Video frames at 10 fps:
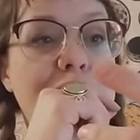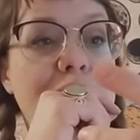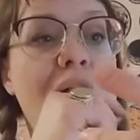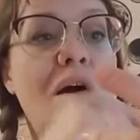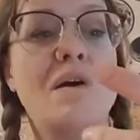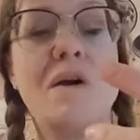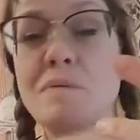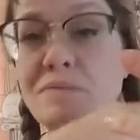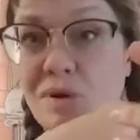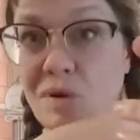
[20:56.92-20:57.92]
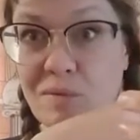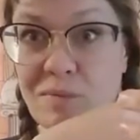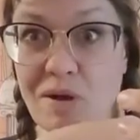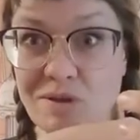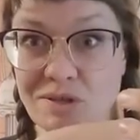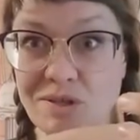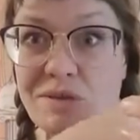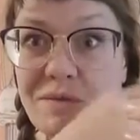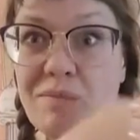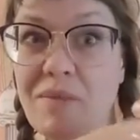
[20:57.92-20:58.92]
Her cups are her emotions. She
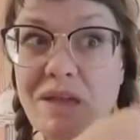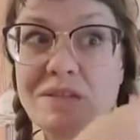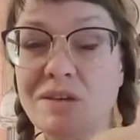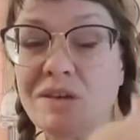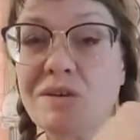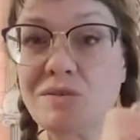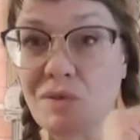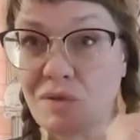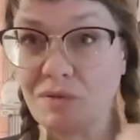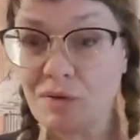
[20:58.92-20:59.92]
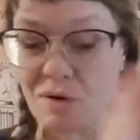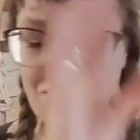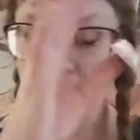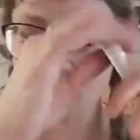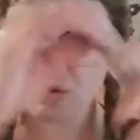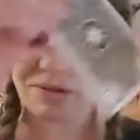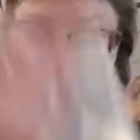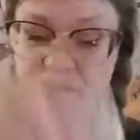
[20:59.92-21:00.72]
remains in control of her emotions.